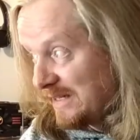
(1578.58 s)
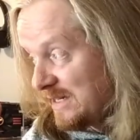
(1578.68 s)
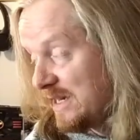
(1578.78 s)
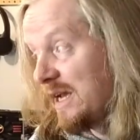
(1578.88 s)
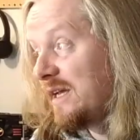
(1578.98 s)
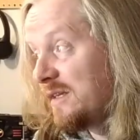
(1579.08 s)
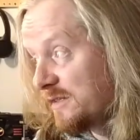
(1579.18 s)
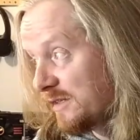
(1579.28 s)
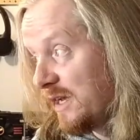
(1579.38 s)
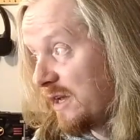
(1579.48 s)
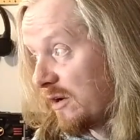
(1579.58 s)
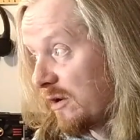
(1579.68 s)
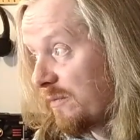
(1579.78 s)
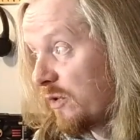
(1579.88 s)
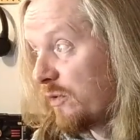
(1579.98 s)
days
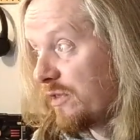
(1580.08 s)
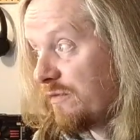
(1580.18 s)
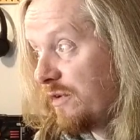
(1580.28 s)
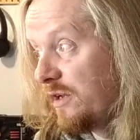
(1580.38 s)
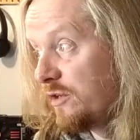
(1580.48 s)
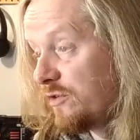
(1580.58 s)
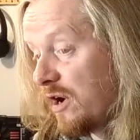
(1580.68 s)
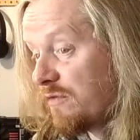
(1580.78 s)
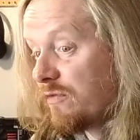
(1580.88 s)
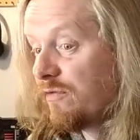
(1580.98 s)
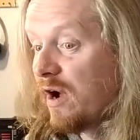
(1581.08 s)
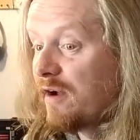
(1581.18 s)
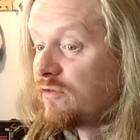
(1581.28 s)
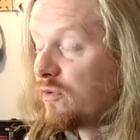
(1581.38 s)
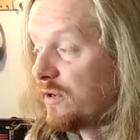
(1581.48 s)
later, with NVIDIA driver
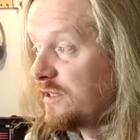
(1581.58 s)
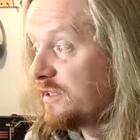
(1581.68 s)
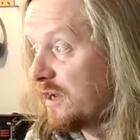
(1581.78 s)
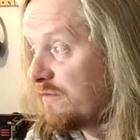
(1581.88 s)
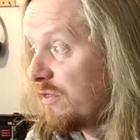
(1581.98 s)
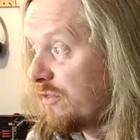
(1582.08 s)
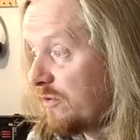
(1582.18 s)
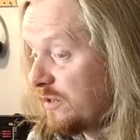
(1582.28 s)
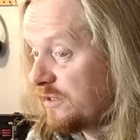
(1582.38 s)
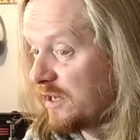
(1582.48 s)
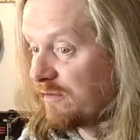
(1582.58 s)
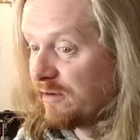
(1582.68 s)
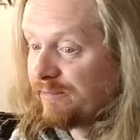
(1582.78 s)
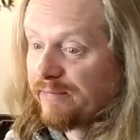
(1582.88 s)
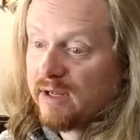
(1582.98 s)

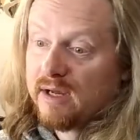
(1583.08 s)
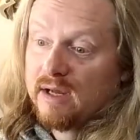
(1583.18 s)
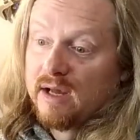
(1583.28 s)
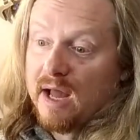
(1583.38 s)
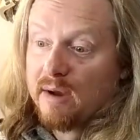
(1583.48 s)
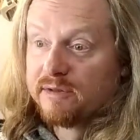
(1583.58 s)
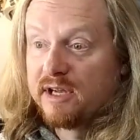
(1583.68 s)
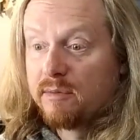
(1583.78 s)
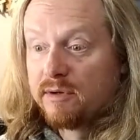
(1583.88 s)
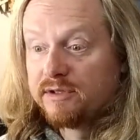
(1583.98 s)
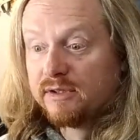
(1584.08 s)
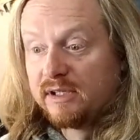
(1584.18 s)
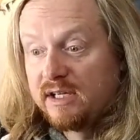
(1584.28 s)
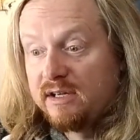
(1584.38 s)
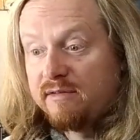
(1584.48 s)
52737, I was able to
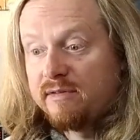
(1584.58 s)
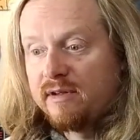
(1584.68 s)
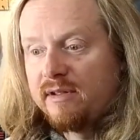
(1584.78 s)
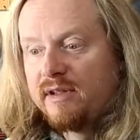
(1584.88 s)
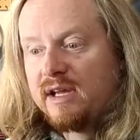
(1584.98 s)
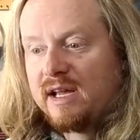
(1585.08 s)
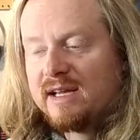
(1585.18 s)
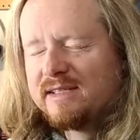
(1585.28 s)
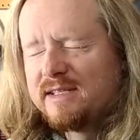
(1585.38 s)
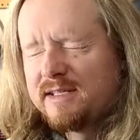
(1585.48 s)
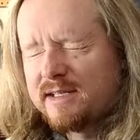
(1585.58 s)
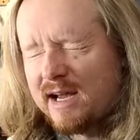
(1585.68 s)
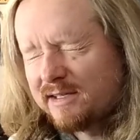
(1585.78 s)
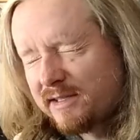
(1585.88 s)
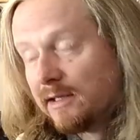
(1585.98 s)
leave the
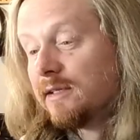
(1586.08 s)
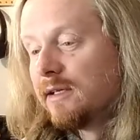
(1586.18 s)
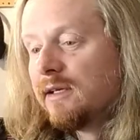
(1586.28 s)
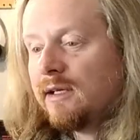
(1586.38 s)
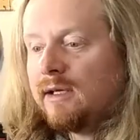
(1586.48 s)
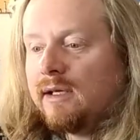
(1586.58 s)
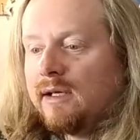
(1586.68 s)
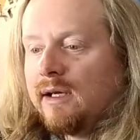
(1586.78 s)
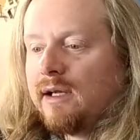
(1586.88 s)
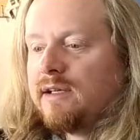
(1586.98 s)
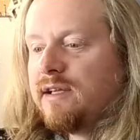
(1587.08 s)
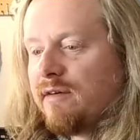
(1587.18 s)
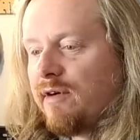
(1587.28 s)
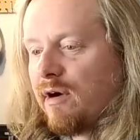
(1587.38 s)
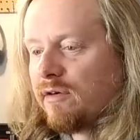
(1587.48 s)
incessant
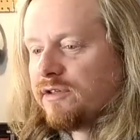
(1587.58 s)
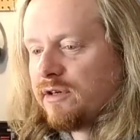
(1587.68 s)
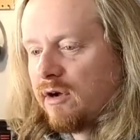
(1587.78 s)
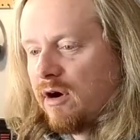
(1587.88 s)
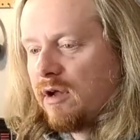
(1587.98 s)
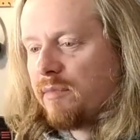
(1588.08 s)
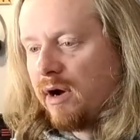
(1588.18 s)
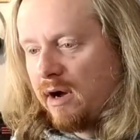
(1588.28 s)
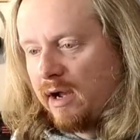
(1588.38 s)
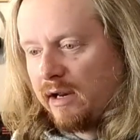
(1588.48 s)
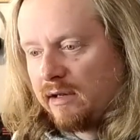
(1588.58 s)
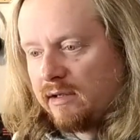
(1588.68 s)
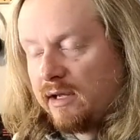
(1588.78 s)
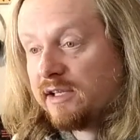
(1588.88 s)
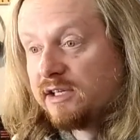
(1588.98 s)
dev errors in COD behind
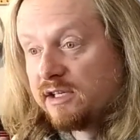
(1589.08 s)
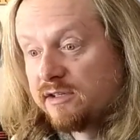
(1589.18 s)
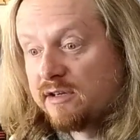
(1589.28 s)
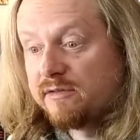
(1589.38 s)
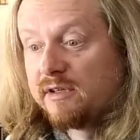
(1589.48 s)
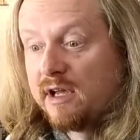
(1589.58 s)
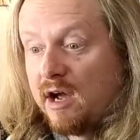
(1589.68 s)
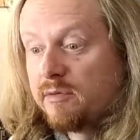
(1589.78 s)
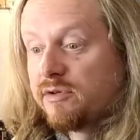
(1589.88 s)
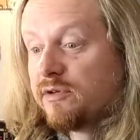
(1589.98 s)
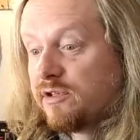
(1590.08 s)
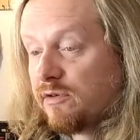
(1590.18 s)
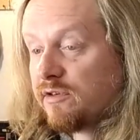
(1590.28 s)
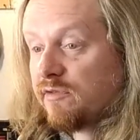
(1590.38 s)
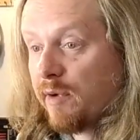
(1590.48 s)
and successfully capture a
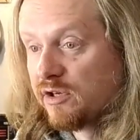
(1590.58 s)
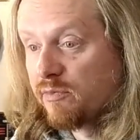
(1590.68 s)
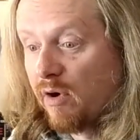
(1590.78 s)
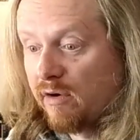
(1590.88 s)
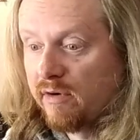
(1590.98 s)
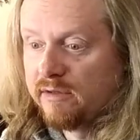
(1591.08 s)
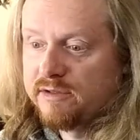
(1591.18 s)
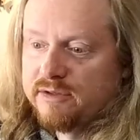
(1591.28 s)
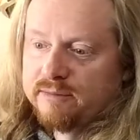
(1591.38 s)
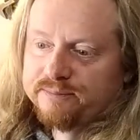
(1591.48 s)
series of benchmark runs.